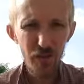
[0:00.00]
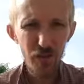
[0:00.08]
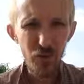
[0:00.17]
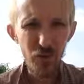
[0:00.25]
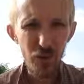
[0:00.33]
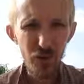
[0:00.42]

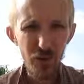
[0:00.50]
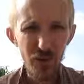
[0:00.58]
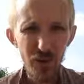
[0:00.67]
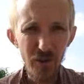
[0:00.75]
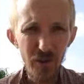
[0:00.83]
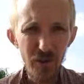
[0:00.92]
So
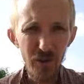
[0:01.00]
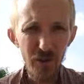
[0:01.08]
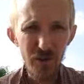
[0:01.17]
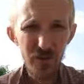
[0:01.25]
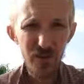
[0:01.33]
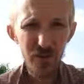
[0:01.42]
the
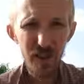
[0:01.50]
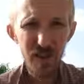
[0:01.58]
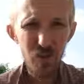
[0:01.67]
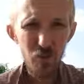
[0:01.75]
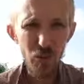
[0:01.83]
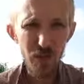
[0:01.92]

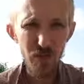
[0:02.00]
next word